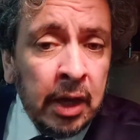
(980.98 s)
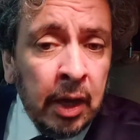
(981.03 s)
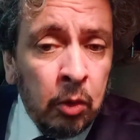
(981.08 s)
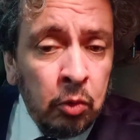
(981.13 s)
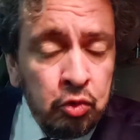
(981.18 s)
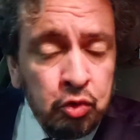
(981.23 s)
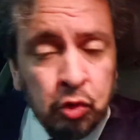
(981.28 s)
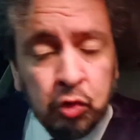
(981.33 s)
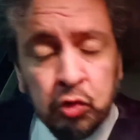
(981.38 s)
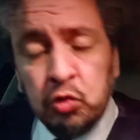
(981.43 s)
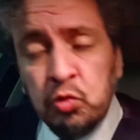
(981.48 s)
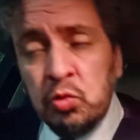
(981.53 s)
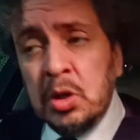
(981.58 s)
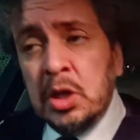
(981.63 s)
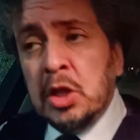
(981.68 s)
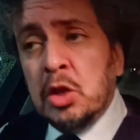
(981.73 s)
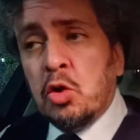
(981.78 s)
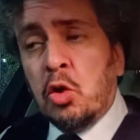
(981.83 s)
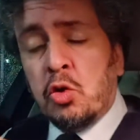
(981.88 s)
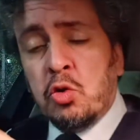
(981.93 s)
We have
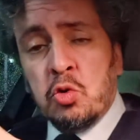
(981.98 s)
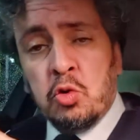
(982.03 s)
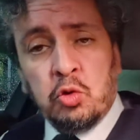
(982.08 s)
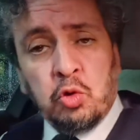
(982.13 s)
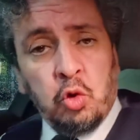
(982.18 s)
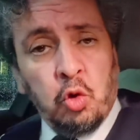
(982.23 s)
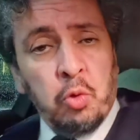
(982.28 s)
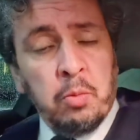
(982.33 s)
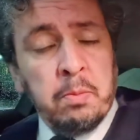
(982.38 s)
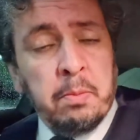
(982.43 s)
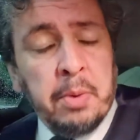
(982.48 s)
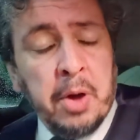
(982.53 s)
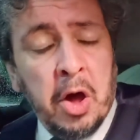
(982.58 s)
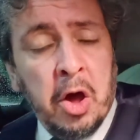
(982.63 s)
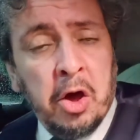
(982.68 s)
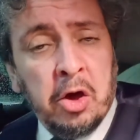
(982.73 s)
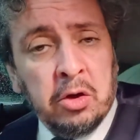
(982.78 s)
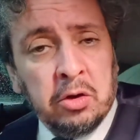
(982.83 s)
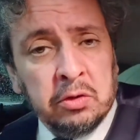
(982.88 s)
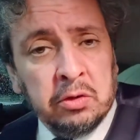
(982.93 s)
people from National
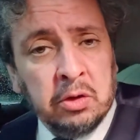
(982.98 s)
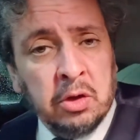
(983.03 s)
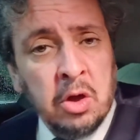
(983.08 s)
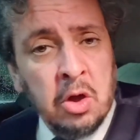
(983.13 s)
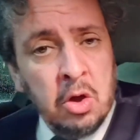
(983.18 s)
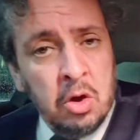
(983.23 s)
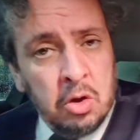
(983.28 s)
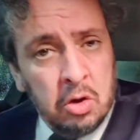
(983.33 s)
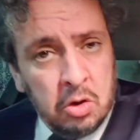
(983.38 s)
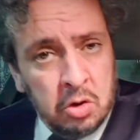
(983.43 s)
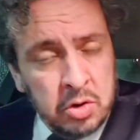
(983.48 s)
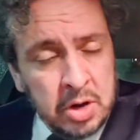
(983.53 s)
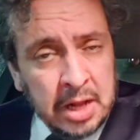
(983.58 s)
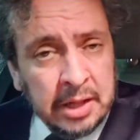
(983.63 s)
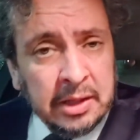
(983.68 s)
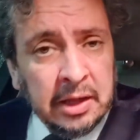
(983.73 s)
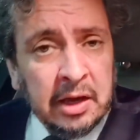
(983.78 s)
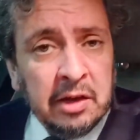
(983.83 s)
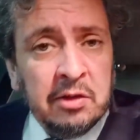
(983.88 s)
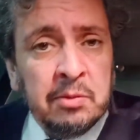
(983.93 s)
Aeronautics and Space
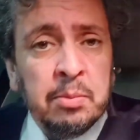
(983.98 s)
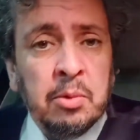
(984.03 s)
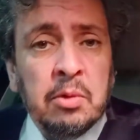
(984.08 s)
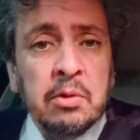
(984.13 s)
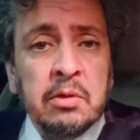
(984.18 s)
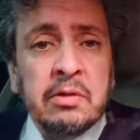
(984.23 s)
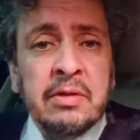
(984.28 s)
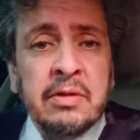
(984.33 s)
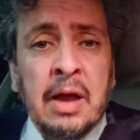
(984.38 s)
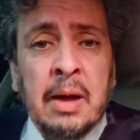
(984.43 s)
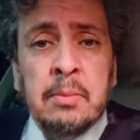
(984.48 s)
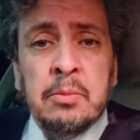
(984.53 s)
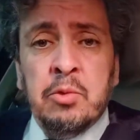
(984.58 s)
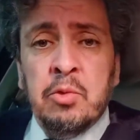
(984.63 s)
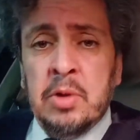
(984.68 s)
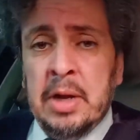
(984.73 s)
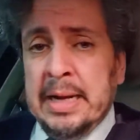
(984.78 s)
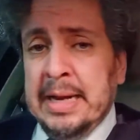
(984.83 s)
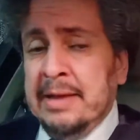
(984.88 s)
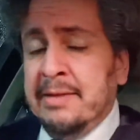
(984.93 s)
Administration. We have
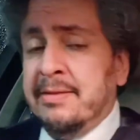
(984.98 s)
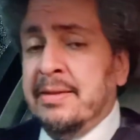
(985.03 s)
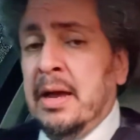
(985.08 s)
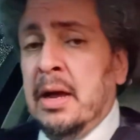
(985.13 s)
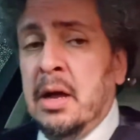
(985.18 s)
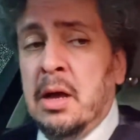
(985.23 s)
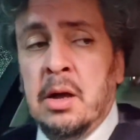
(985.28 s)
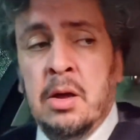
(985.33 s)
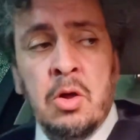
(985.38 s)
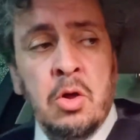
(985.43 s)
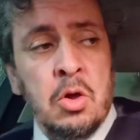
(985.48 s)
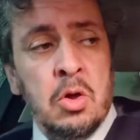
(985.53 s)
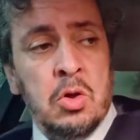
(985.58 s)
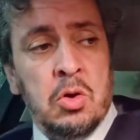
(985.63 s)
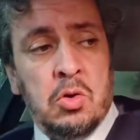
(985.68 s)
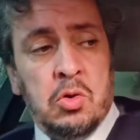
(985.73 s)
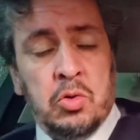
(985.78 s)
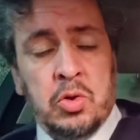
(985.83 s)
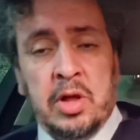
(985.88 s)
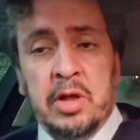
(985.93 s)
a website. We have
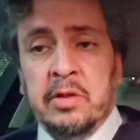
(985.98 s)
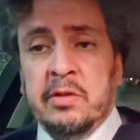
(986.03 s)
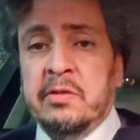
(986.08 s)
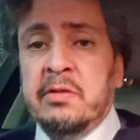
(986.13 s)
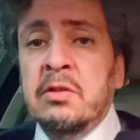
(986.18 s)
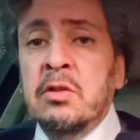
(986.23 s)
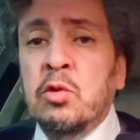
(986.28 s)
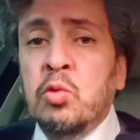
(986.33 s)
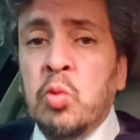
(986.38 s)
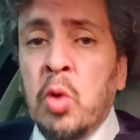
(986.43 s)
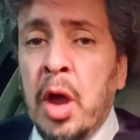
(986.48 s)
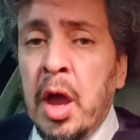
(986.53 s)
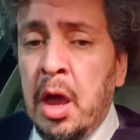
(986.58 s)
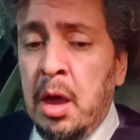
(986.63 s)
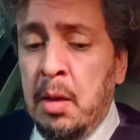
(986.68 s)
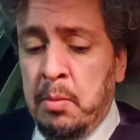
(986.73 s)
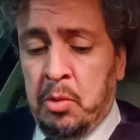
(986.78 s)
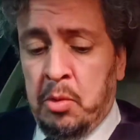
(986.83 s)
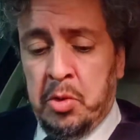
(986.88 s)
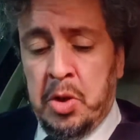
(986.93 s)
a logo
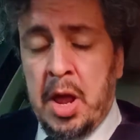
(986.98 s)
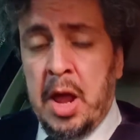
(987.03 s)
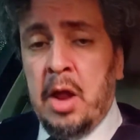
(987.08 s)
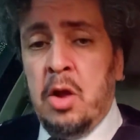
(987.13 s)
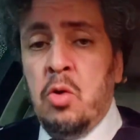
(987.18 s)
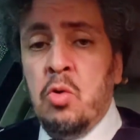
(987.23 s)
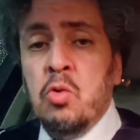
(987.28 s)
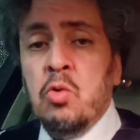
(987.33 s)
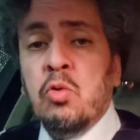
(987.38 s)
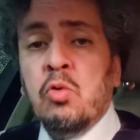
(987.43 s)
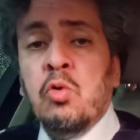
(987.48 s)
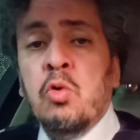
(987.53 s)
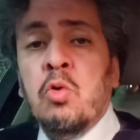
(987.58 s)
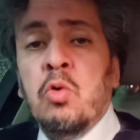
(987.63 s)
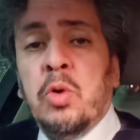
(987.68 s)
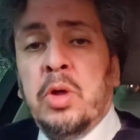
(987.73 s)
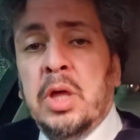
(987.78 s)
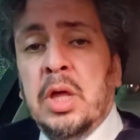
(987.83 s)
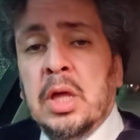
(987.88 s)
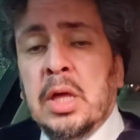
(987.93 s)
engraved on our clothes.
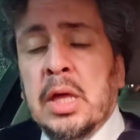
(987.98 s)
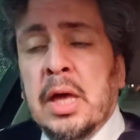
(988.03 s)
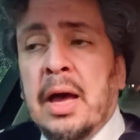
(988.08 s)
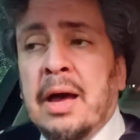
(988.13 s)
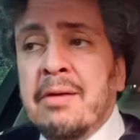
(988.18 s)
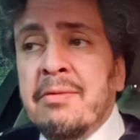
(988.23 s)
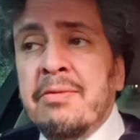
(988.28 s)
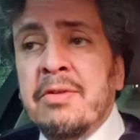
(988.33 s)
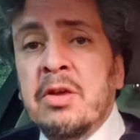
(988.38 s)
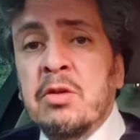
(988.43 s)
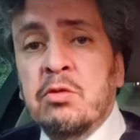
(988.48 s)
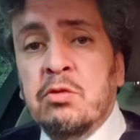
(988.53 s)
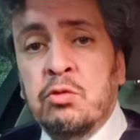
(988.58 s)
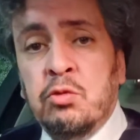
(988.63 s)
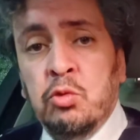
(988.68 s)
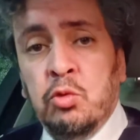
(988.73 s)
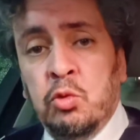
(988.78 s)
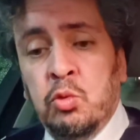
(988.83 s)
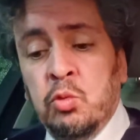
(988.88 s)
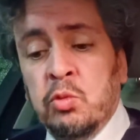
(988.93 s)
We have a huge
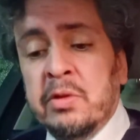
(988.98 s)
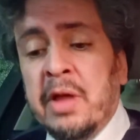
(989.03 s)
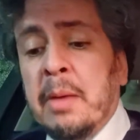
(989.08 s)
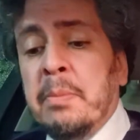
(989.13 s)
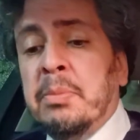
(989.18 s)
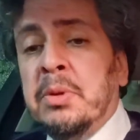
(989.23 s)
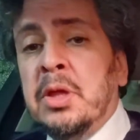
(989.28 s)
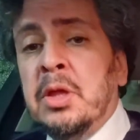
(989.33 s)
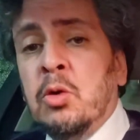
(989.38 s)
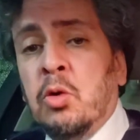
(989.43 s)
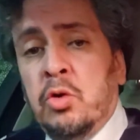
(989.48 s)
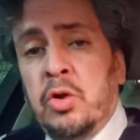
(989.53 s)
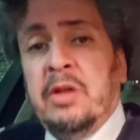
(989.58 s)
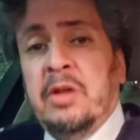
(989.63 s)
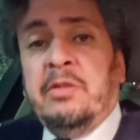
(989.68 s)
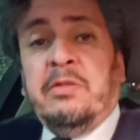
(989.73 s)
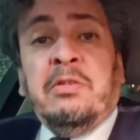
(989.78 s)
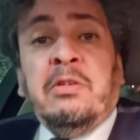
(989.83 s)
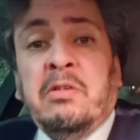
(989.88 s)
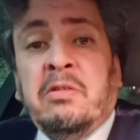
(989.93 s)
logistics system.
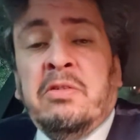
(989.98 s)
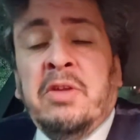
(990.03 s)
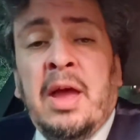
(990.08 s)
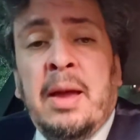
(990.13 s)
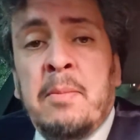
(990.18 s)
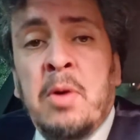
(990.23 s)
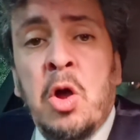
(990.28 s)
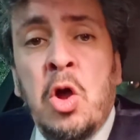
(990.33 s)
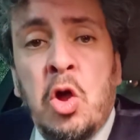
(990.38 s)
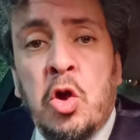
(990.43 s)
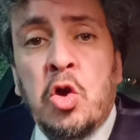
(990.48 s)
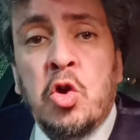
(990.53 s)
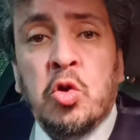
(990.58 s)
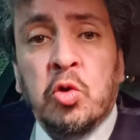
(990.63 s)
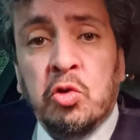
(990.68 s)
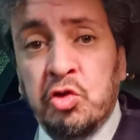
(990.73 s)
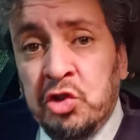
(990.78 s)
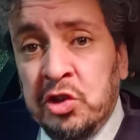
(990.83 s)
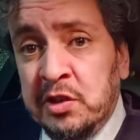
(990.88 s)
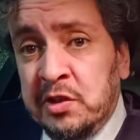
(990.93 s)
You see that now.
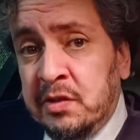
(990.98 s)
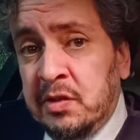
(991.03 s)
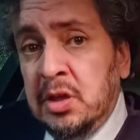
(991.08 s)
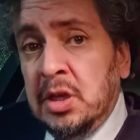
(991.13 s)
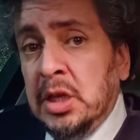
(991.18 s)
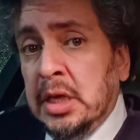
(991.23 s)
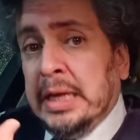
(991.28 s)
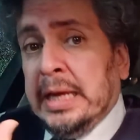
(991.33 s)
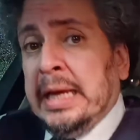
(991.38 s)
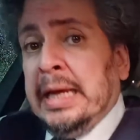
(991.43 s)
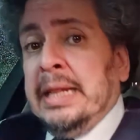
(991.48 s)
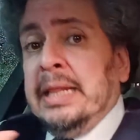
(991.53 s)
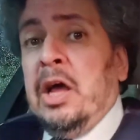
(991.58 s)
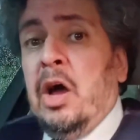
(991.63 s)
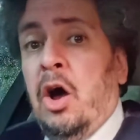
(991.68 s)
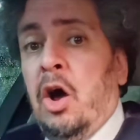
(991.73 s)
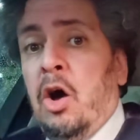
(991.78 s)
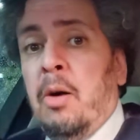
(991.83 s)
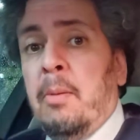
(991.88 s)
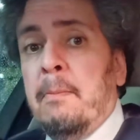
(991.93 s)
We're moving away
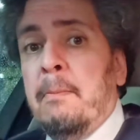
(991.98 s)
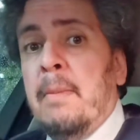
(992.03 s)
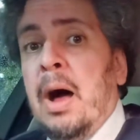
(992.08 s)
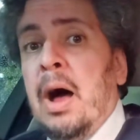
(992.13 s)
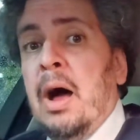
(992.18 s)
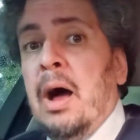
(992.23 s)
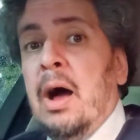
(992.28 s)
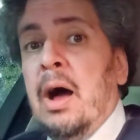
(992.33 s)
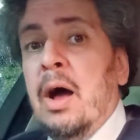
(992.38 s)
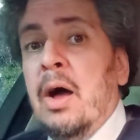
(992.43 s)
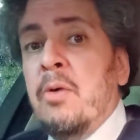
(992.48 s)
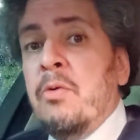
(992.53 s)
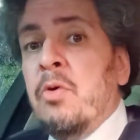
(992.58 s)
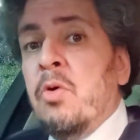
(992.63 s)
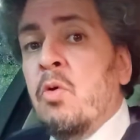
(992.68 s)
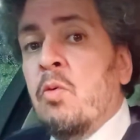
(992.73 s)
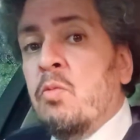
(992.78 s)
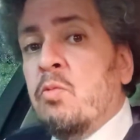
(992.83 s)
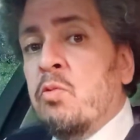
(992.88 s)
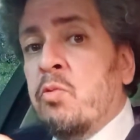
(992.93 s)
from the narrative,
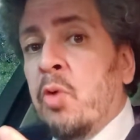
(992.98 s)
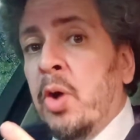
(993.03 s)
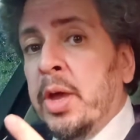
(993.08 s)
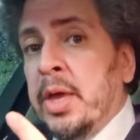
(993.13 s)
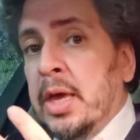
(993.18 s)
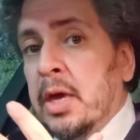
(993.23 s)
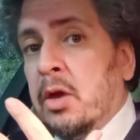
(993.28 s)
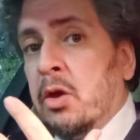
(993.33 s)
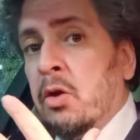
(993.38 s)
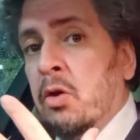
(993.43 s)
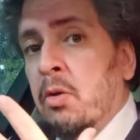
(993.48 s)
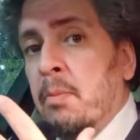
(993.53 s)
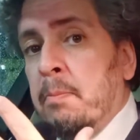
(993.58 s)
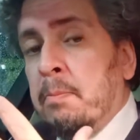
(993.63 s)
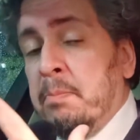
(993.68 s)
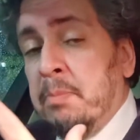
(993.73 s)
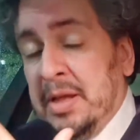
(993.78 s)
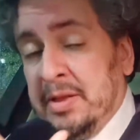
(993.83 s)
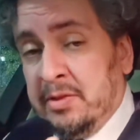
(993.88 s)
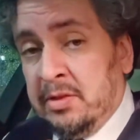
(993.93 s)
from the barrel we
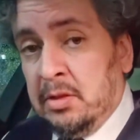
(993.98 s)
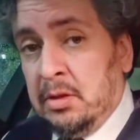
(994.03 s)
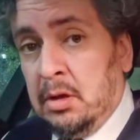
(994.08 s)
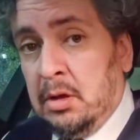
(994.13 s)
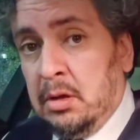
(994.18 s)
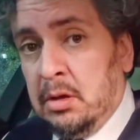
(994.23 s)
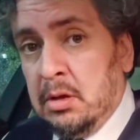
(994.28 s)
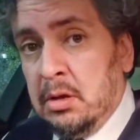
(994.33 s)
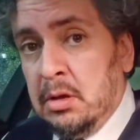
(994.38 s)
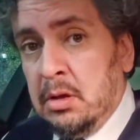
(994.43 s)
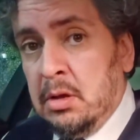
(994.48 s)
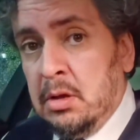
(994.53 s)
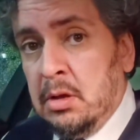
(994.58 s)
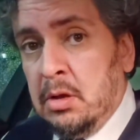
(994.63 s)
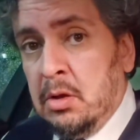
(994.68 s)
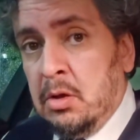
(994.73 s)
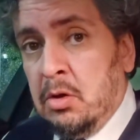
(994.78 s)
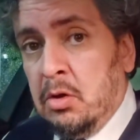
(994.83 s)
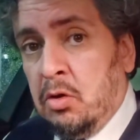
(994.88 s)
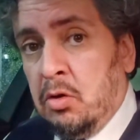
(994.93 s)
throw into the ocean.